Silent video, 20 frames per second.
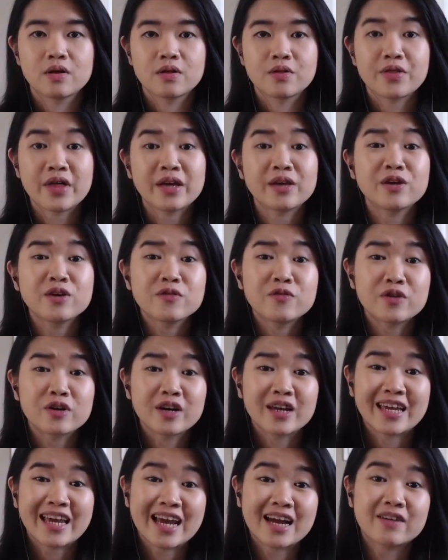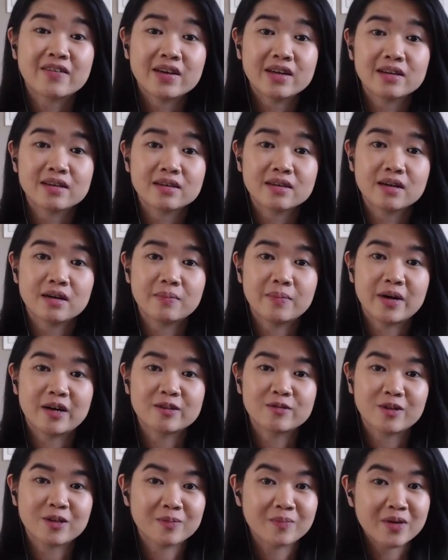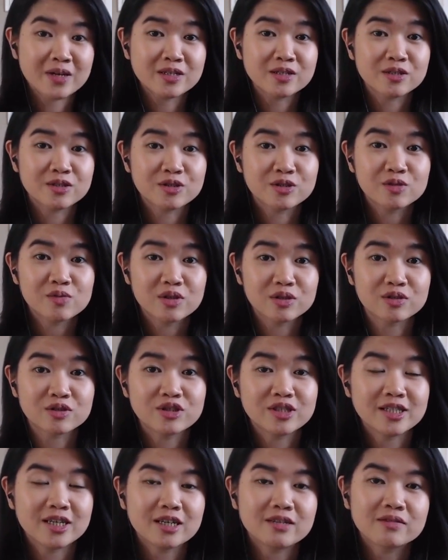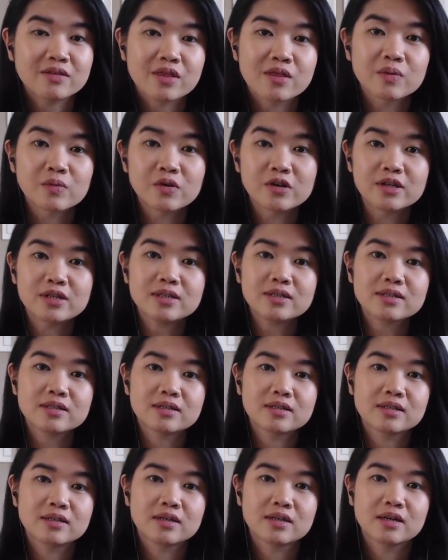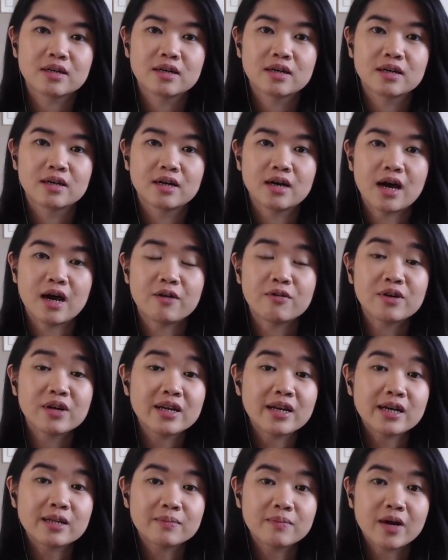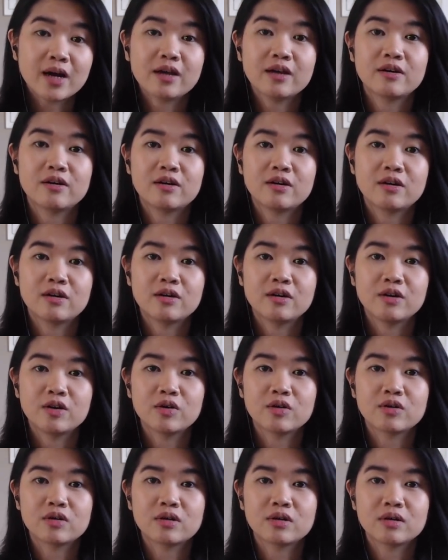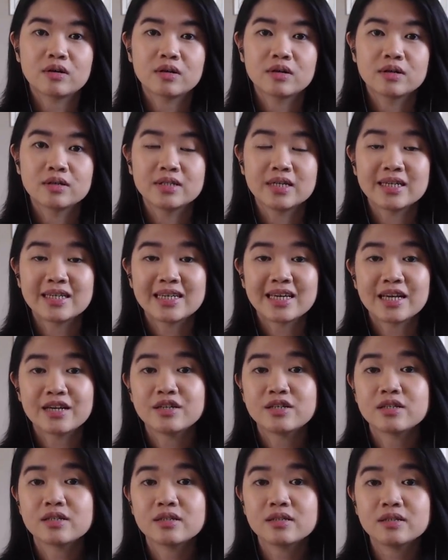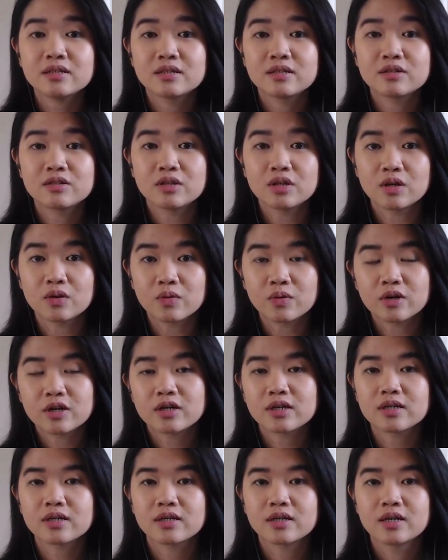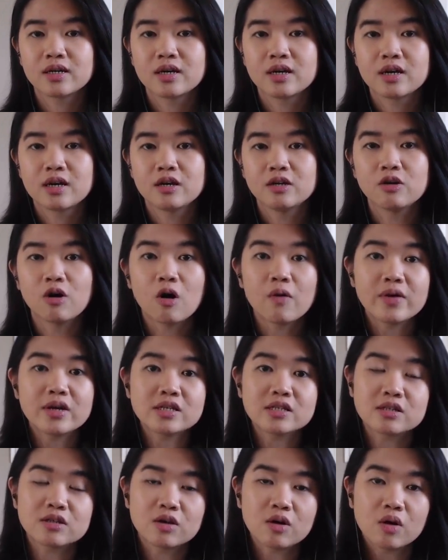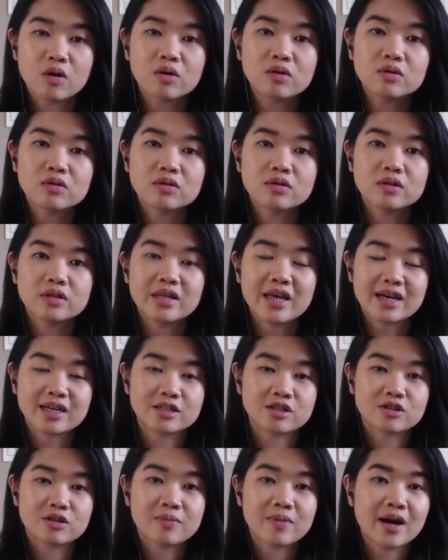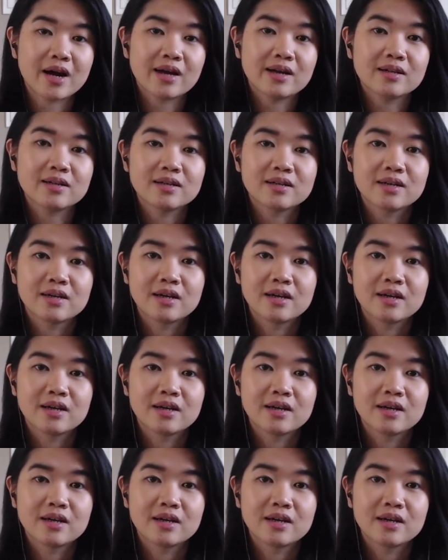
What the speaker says: Thank you for caring about what message you want to share with the world. I really admire your dedication to your work. You always go the extra mile.